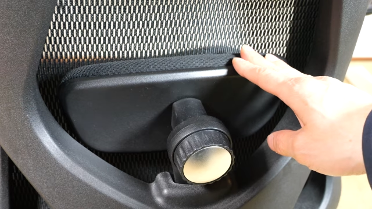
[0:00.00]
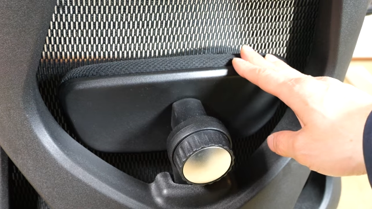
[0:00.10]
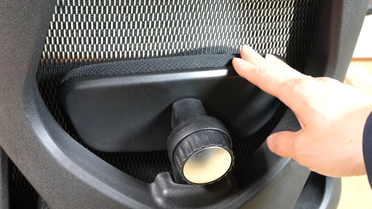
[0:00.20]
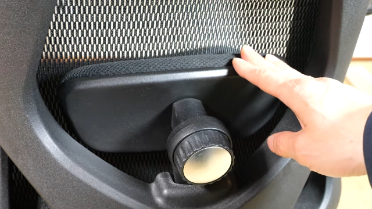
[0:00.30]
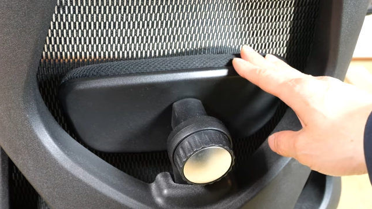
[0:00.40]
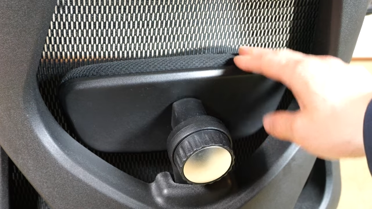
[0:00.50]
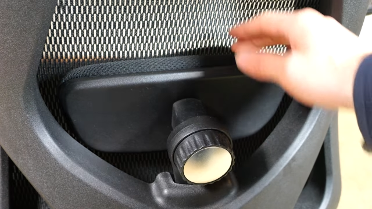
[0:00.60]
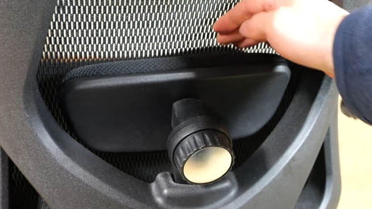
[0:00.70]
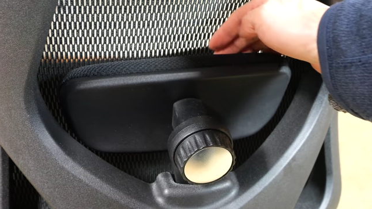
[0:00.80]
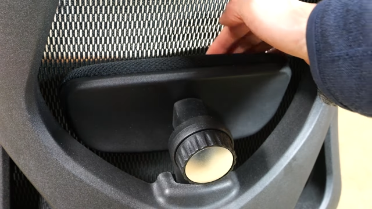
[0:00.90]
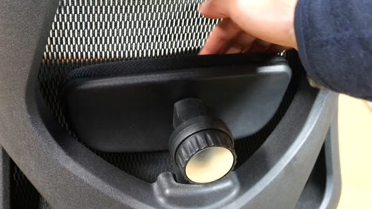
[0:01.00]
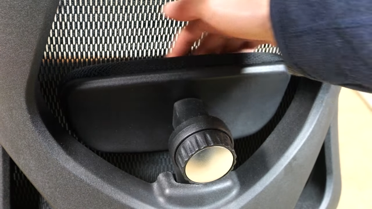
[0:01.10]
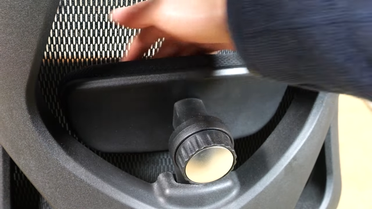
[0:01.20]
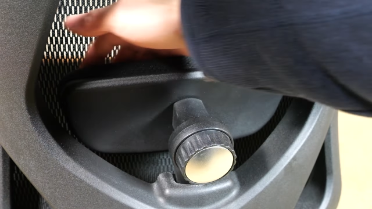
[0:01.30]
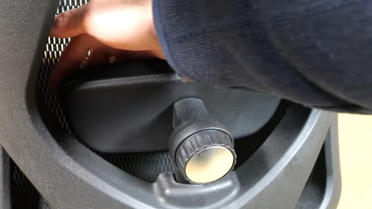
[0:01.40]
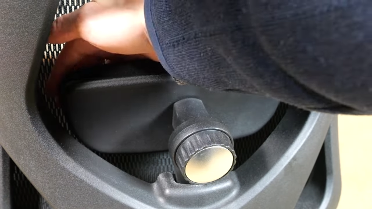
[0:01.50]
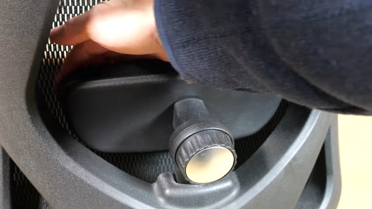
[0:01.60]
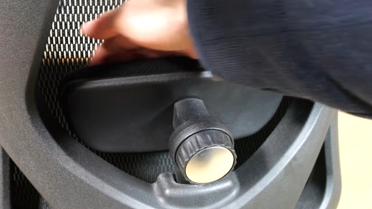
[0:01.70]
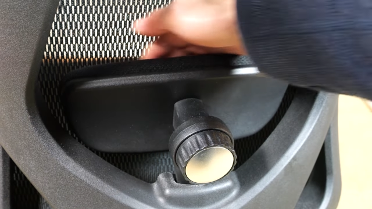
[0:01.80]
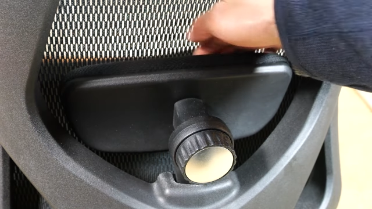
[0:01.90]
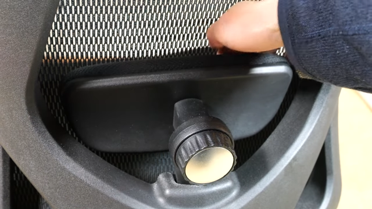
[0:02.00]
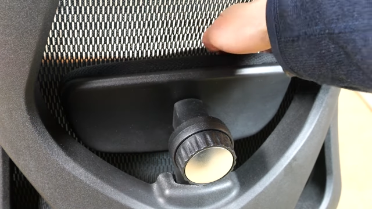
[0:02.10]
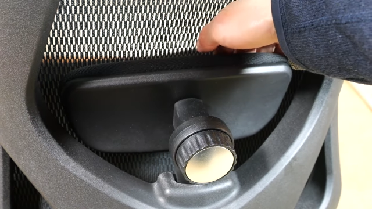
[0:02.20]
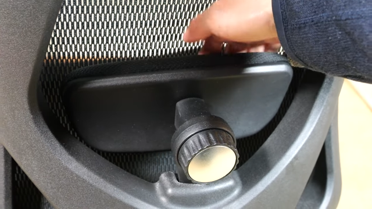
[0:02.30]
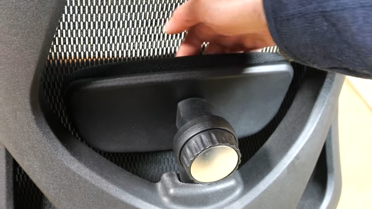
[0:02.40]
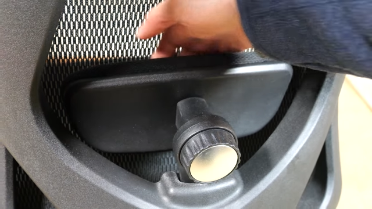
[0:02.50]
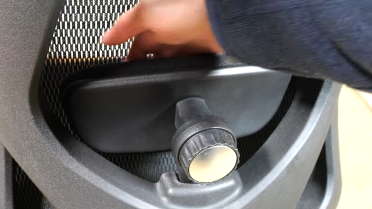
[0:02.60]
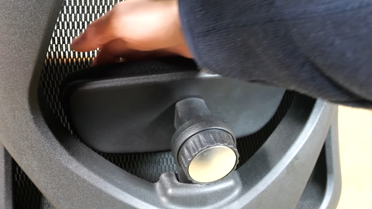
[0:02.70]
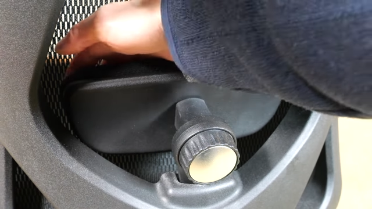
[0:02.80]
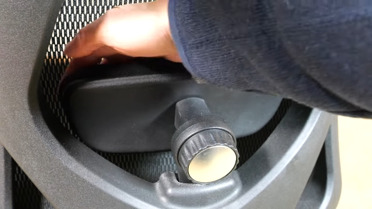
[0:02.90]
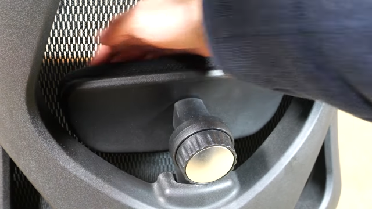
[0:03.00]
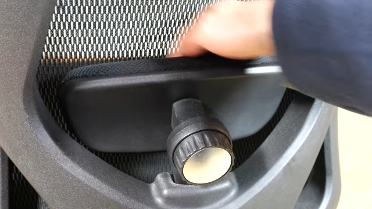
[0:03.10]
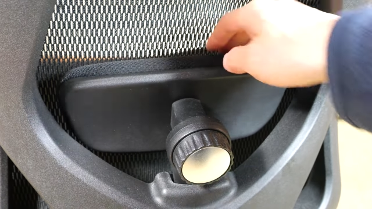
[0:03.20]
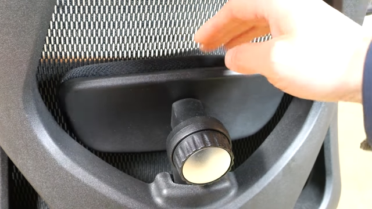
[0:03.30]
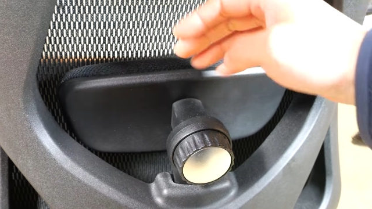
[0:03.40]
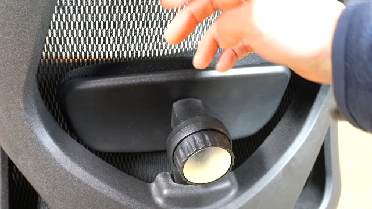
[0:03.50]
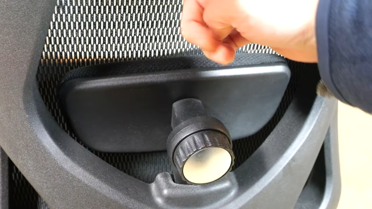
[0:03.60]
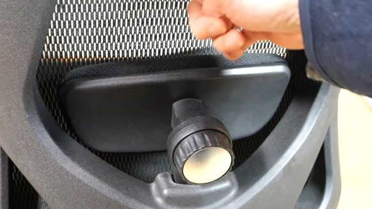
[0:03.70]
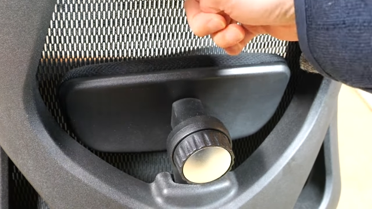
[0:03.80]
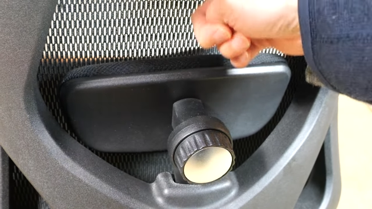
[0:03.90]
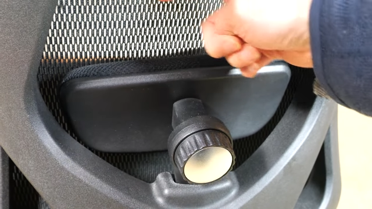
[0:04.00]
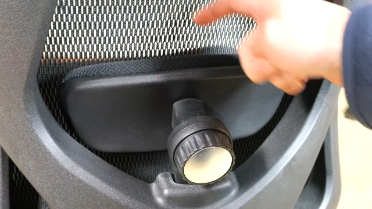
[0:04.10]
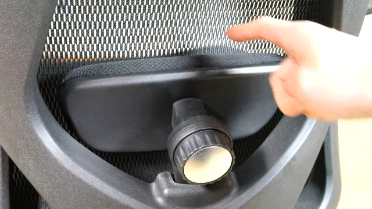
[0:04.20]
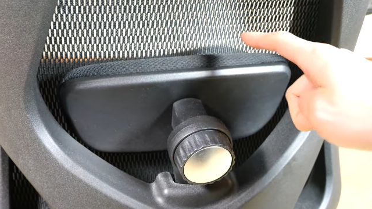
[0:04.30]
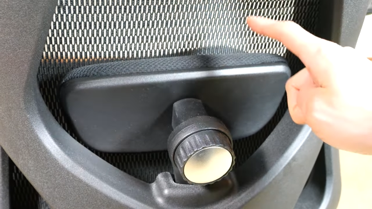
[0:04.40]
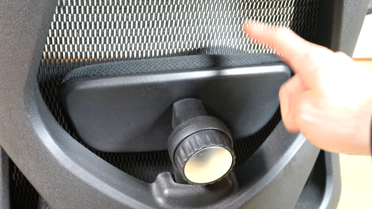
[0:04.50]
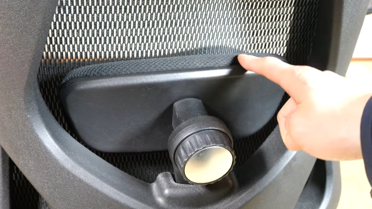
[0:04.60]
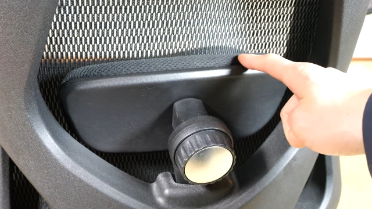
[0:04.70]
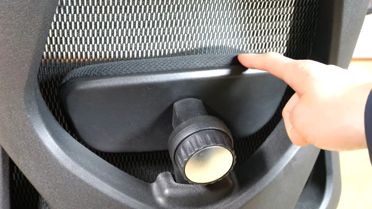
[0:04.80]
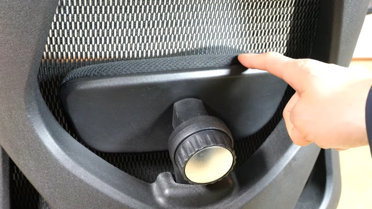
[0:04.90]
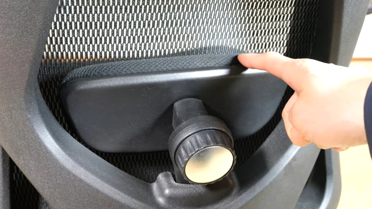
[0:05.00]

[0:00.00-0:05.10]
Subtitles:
Nobody's mouth can be seen.